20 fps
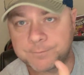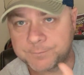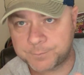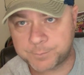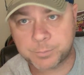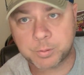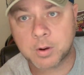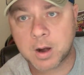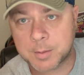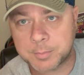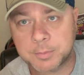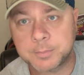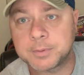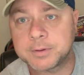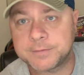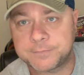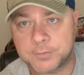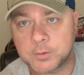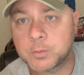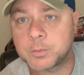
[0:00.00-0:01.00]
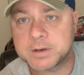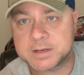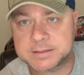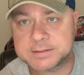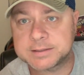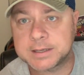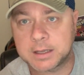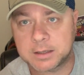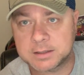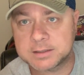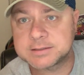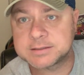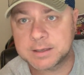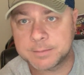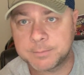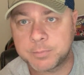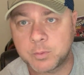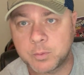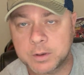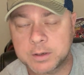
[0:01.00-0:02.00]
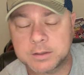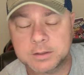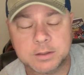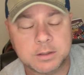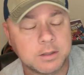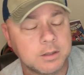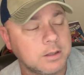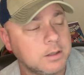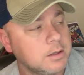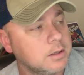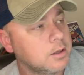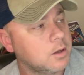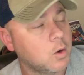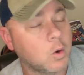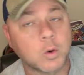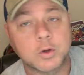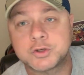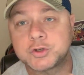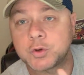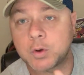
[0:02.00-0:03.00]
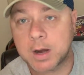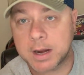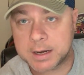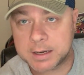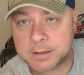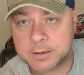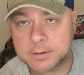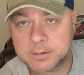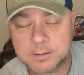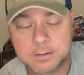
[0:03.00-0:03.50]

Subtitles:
probably for resale at some point or trade.